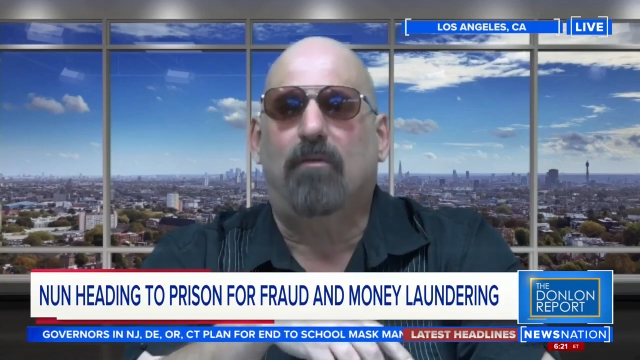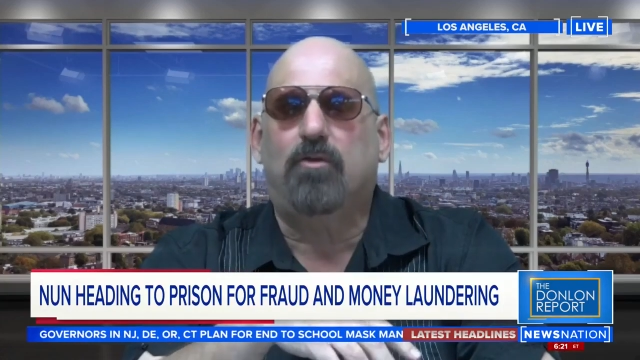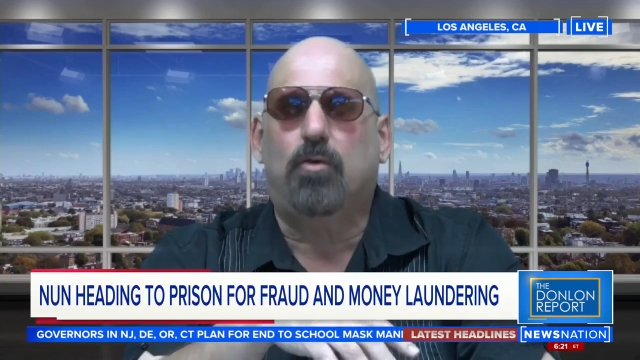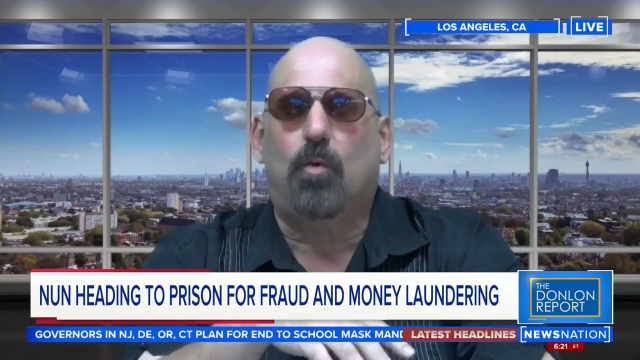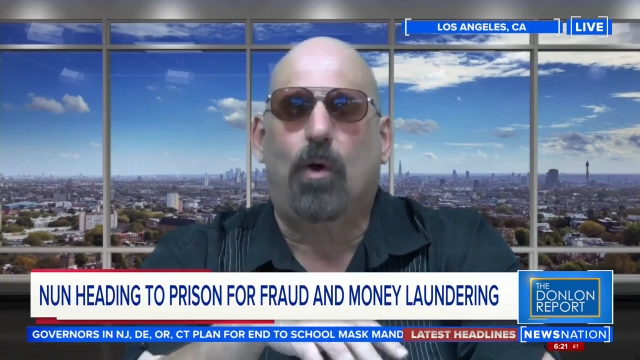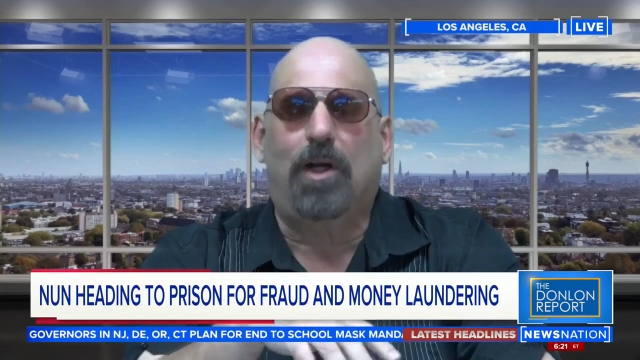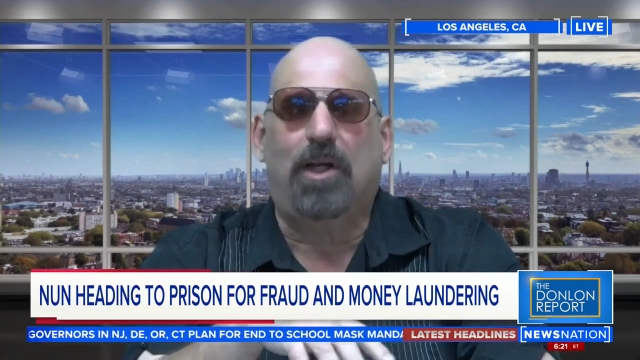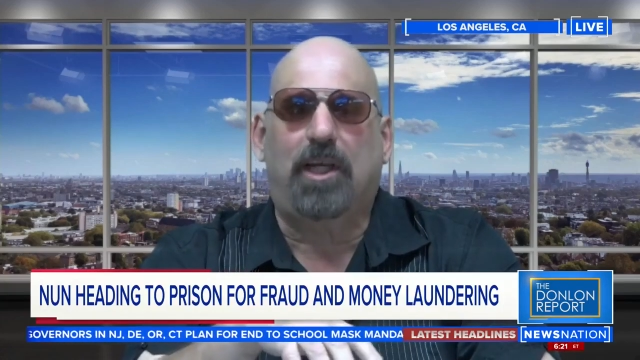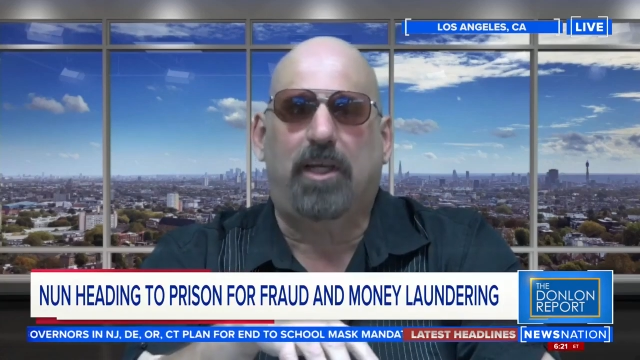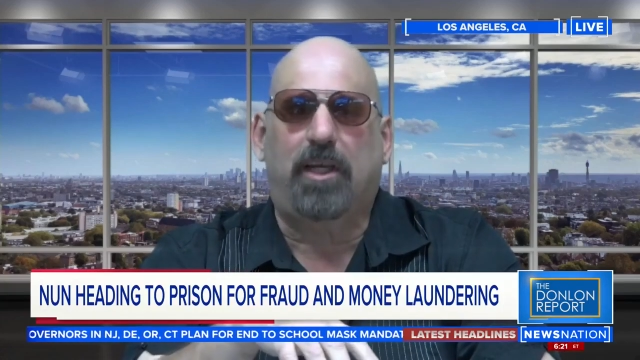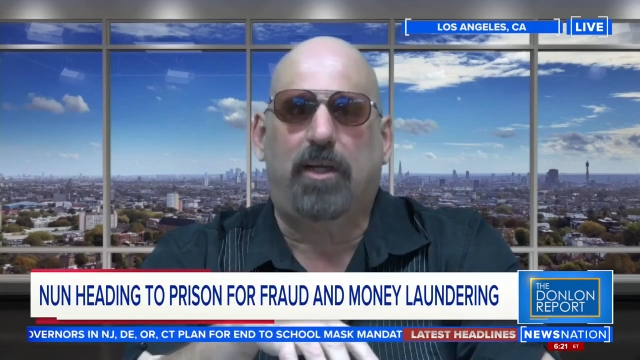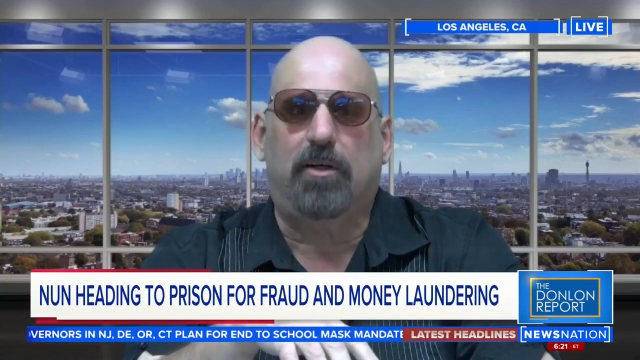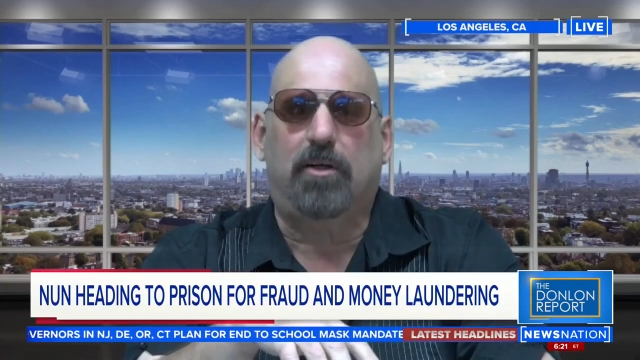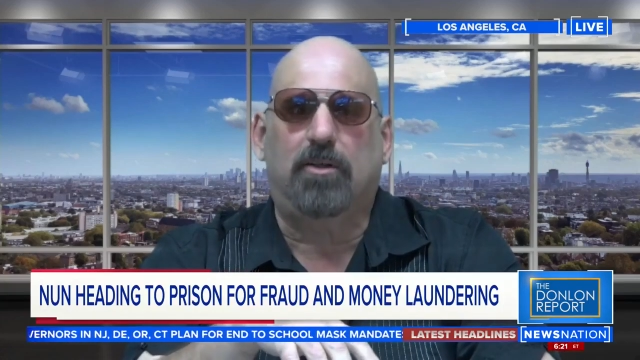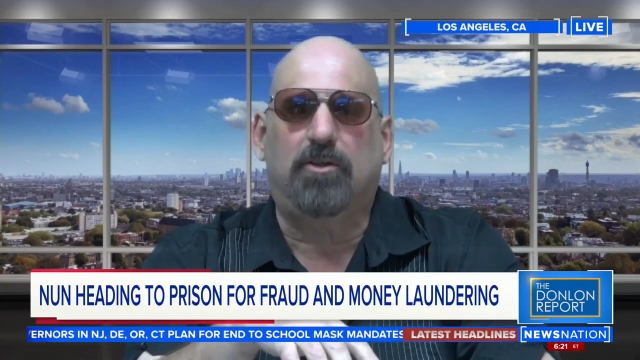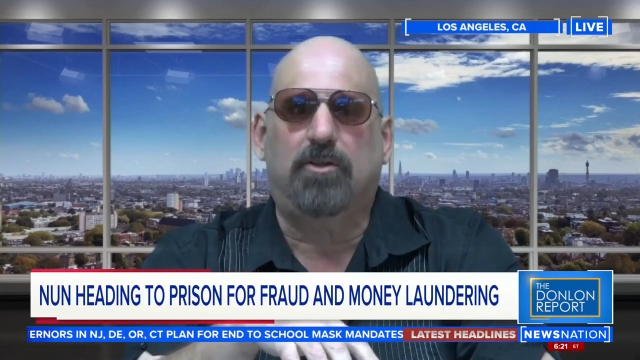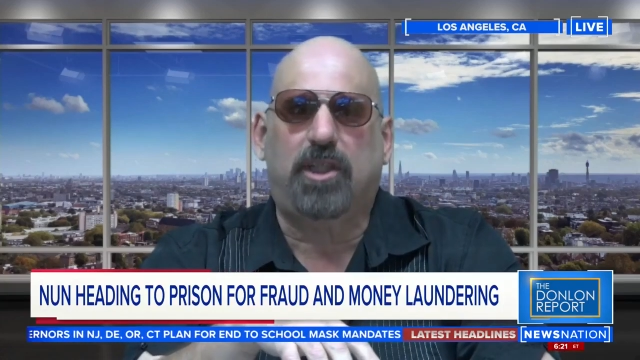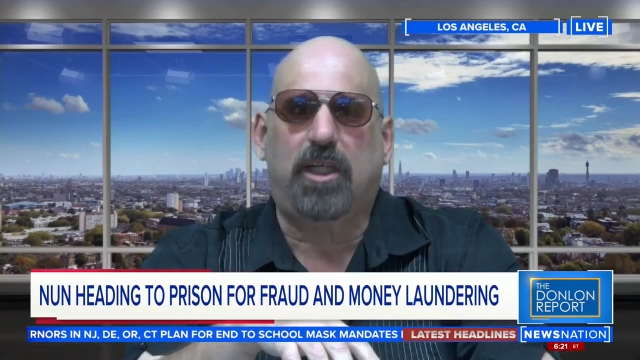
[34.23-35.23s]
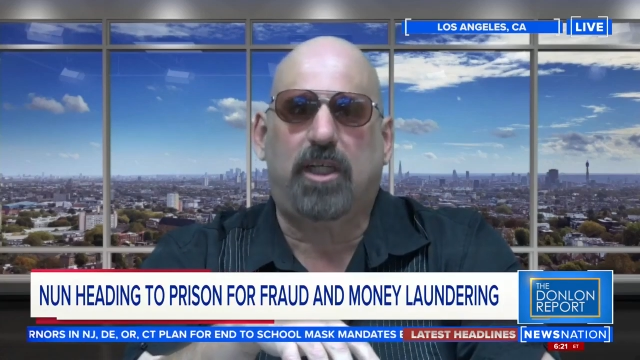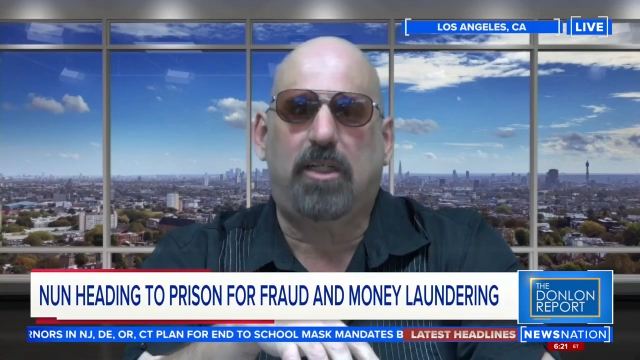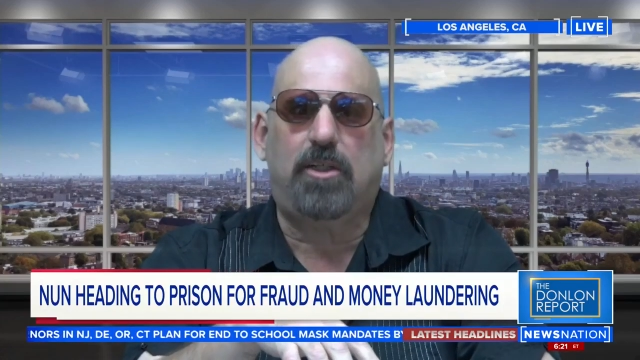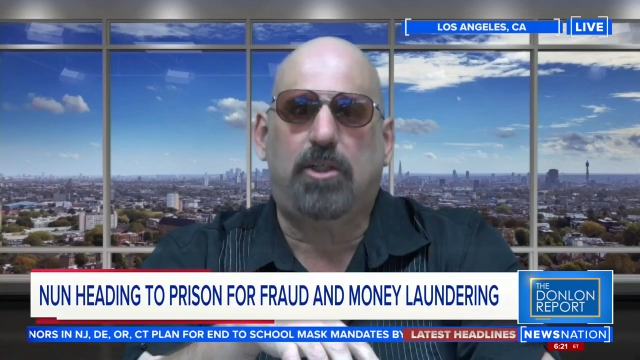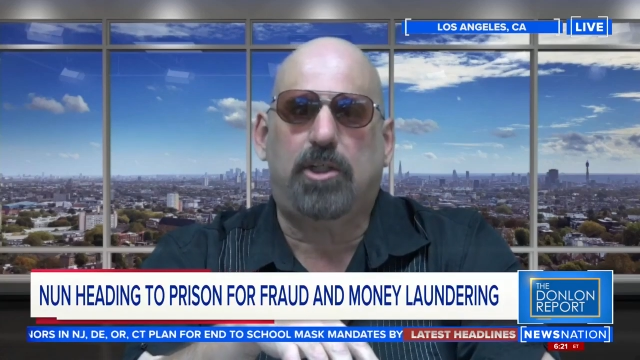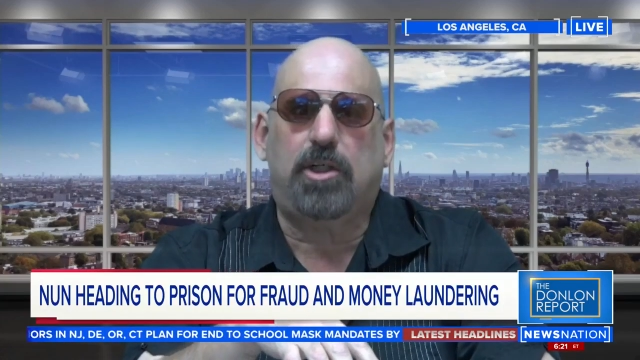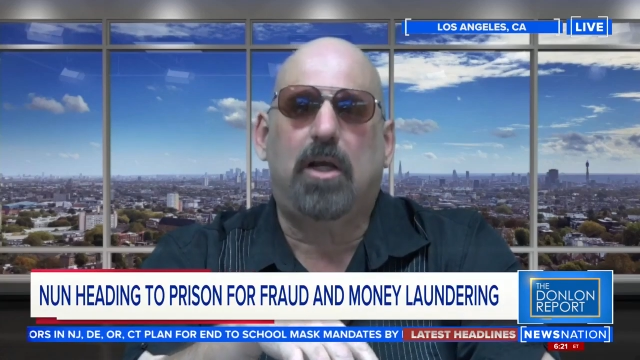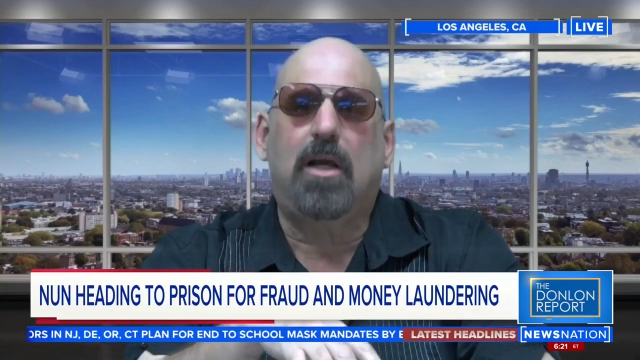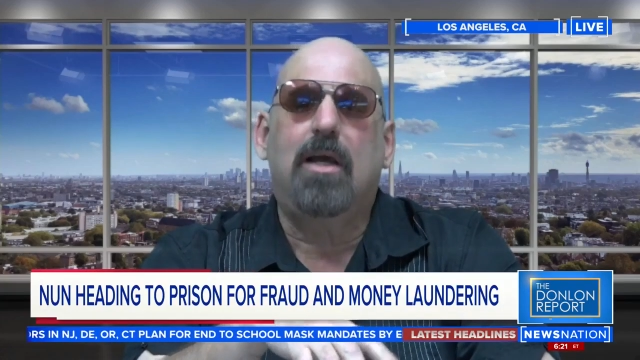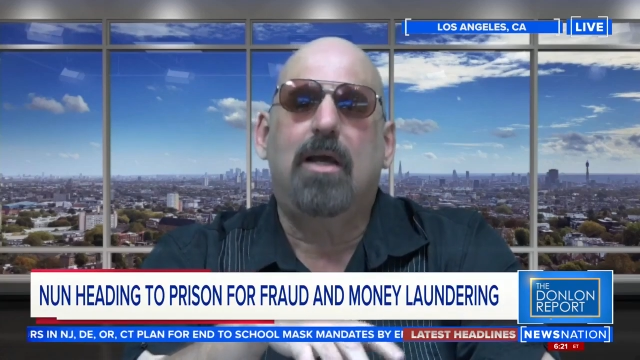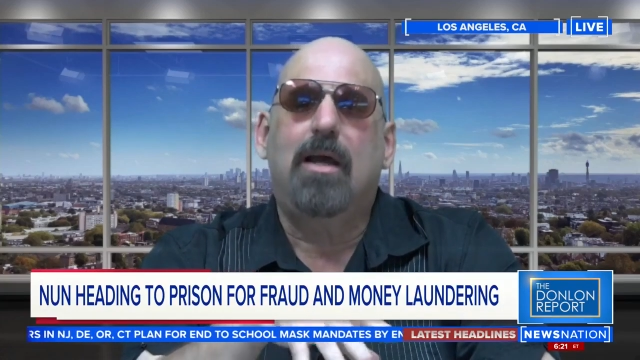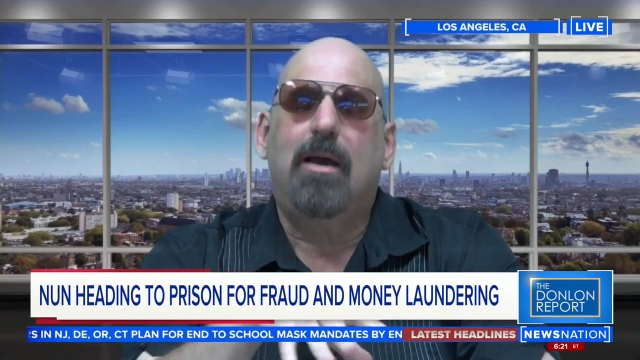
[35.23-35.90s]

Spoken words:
of 20 years each,